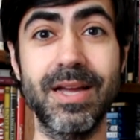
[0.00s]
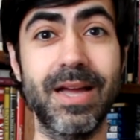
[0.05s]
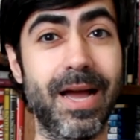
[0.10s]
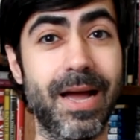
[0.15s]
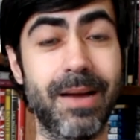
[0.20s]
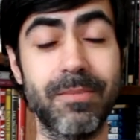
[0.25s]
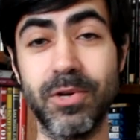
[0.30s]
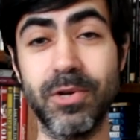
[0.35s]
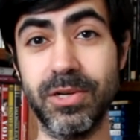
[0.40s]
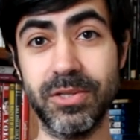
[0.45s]

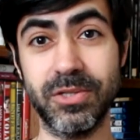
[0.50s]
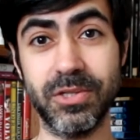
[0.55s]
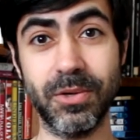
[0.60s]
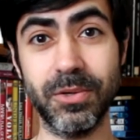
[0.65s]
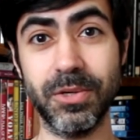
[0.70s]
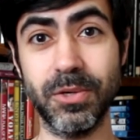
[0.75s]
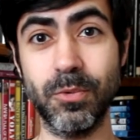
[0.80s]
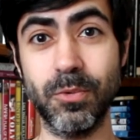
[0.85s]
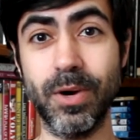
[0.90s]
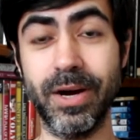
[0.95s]
I'm going to
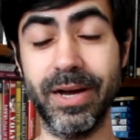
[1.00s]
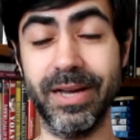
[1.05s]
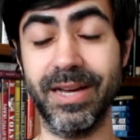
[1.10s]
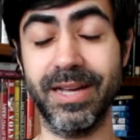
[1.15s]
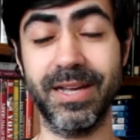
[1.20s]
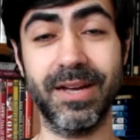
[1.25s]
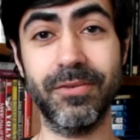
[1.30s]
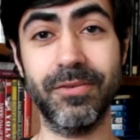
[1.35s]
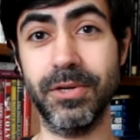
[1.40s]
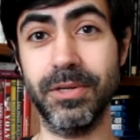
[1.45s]
tell you why.
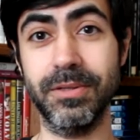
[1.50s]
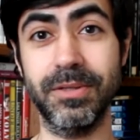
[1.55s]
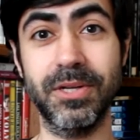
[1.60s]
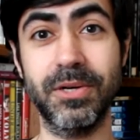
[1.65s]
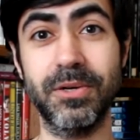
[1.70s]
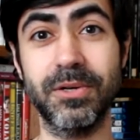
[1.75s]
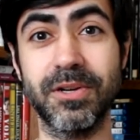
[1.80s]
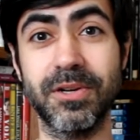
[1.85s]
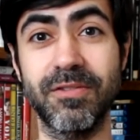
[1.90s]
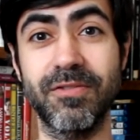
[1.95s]
I have a
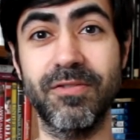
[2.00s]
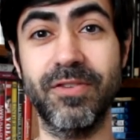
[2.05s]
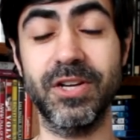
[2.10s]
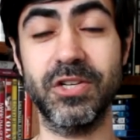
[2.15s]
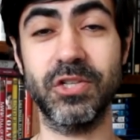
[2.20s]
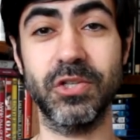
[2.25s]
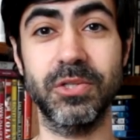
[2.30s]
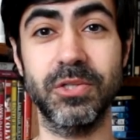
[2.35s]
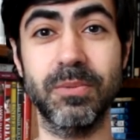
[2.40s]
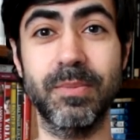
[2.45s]
little
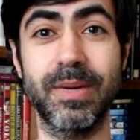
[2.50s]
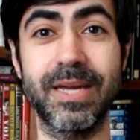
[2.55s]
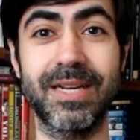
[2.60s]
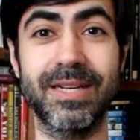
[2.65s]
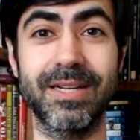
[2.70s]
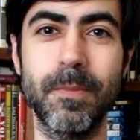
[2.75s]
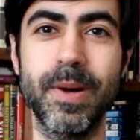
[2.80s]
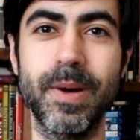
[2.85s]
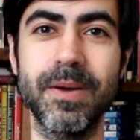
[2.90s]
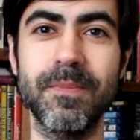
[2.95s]
confession to
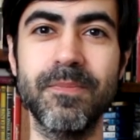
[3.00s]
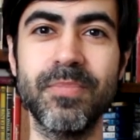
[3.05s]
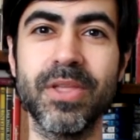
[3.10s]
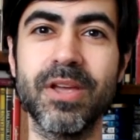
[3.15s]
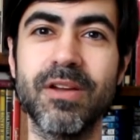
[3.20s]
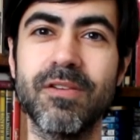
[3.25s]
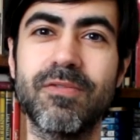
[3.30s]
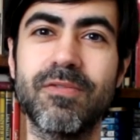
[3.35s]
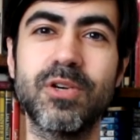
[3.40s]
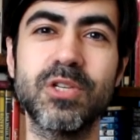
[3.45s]
make, but
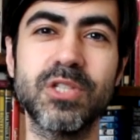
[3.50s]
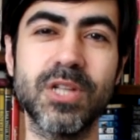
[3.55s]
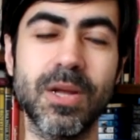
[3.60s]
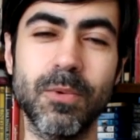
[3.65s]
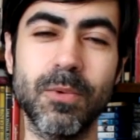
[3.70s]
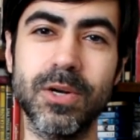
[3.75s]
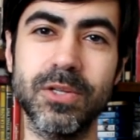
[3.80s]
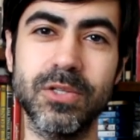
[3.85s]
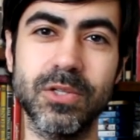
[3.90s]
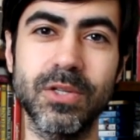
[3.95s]
first I
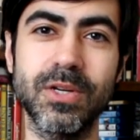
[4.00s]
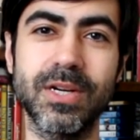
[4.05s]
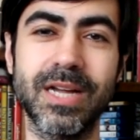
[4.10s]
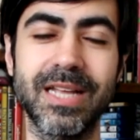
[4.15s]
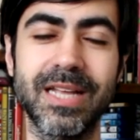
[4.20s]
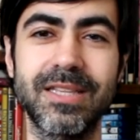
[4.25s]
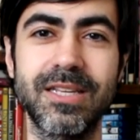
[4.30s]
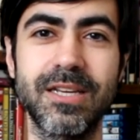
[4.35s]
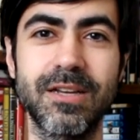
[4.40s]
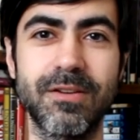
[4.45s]
wanted to look at the